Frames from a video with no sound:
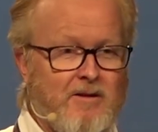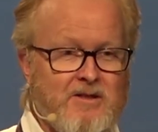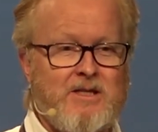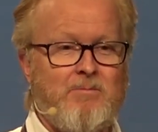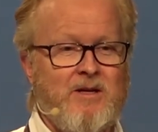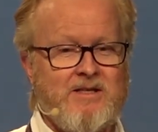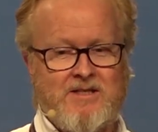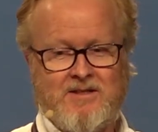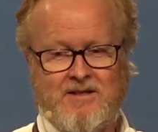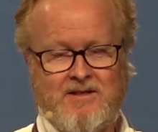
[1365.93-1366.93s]

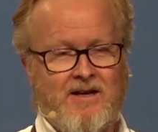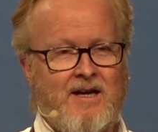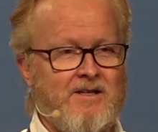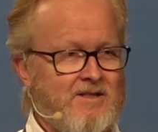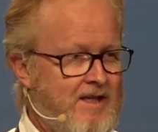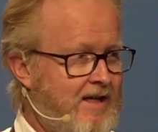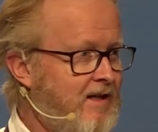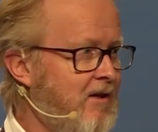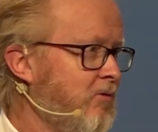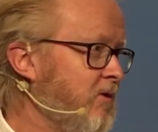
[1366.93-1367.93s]
simplicity and staying
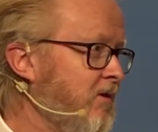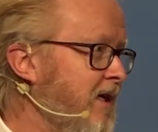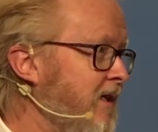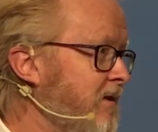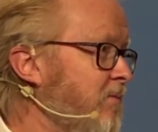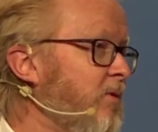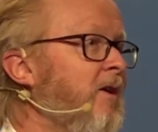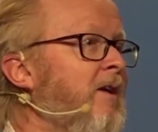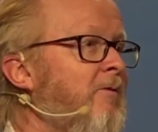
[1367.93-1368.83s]
close to the customer